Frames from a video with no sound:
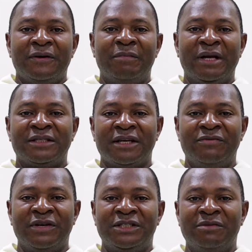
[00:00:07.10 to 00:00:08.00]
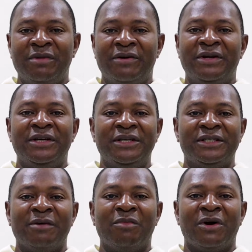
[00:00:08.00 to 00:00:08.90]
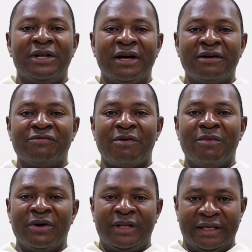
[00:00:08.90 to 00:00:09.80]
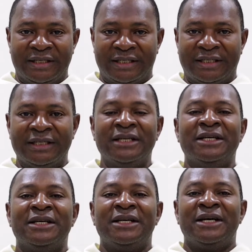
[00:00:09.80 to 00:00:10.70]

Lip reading: The Blessed Virgin Mary is a model for mothers.